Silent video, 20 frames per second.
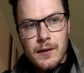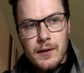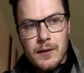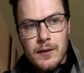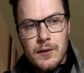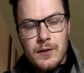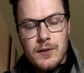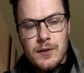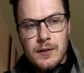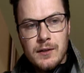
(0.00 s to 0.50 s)

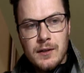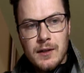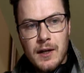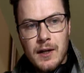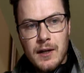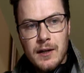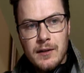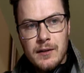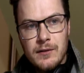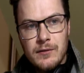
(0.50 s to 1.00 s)
there's a
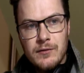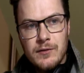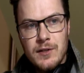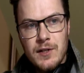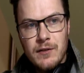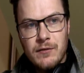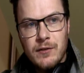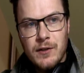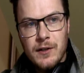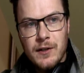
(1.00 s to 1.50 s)
lot of
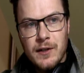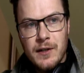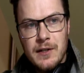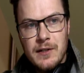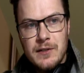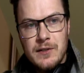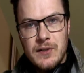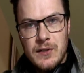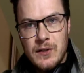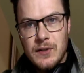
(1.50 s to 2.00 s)
different
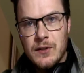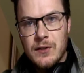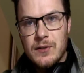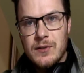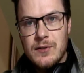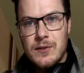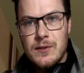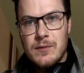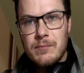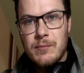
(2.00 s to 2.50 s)

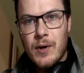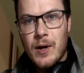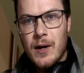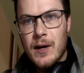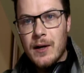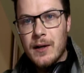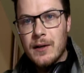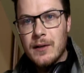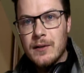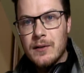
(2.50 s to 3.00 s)
ideas
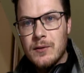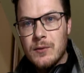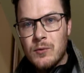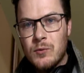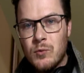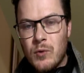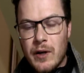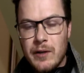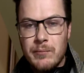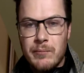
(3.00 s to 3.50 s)
behind
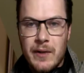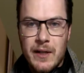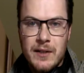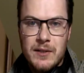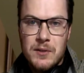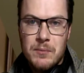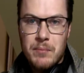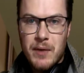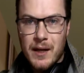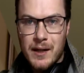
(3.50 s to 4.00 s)
what
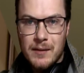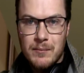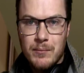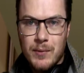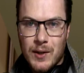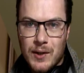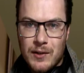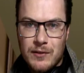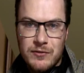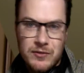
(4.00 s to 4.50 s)
makes a
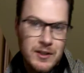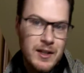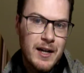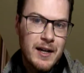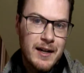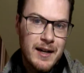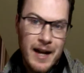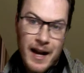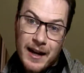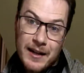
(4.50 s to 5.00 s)
paintball
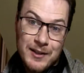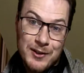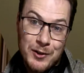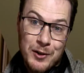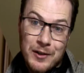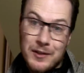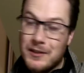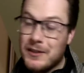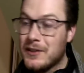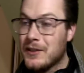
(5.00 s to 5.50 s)
fly
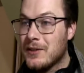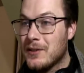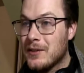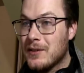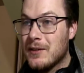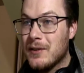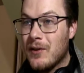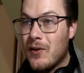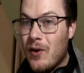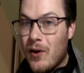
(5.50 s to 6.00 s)
accurately,
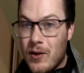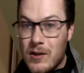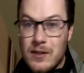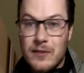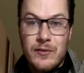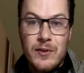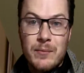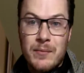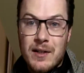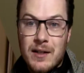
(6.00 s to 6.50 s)
and all
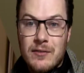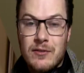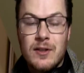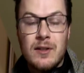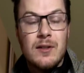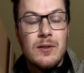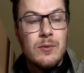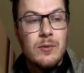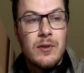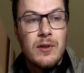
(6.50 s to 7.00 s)
of them have to
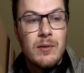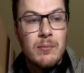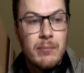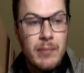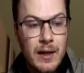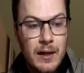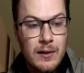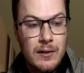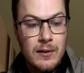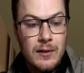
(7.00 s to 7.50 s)
do with the
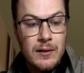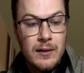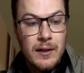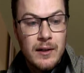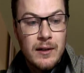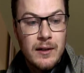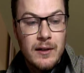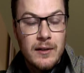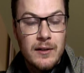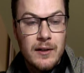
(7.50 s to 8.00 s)
barrel
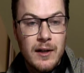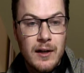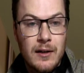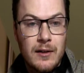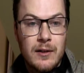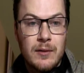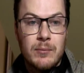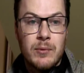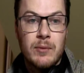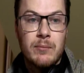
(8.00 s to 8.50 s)
and the
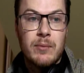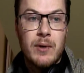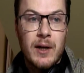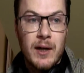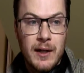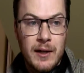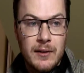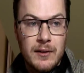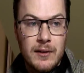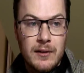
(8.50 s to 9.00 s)
area put
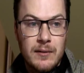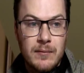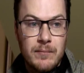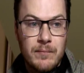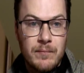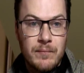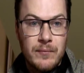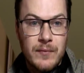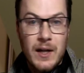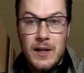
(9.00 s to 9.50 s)
behind it.
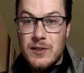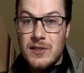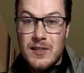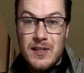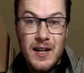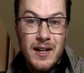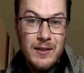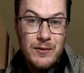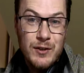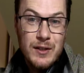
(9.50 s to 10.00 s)
Actually,
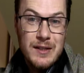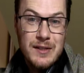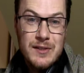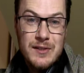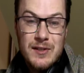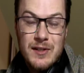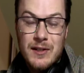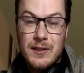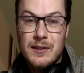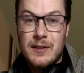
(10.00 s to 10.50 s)
not even
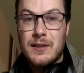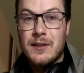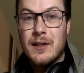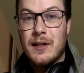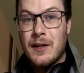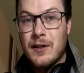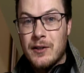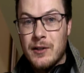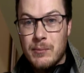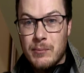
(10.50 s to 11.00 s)
necessarily
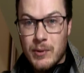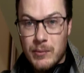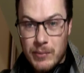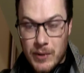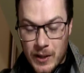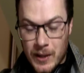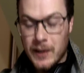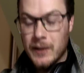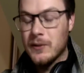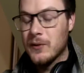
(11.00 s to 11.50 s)
the area put
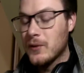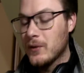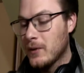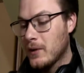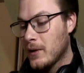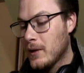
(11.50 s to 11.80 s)
behind it.